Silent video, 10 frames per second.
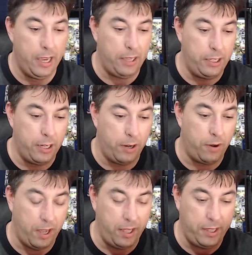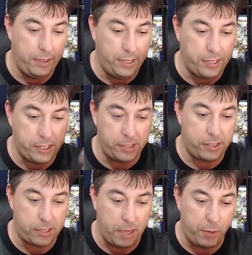You know, I this is
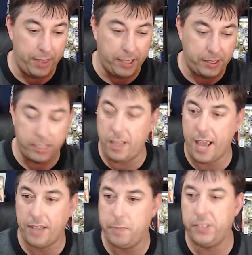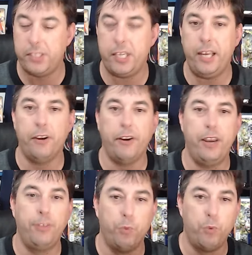someone that has been sitting here in
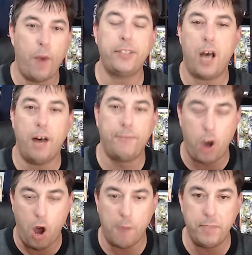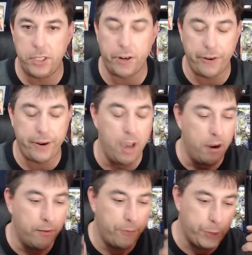the rut of commentary
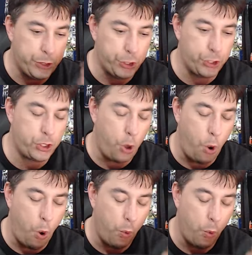for so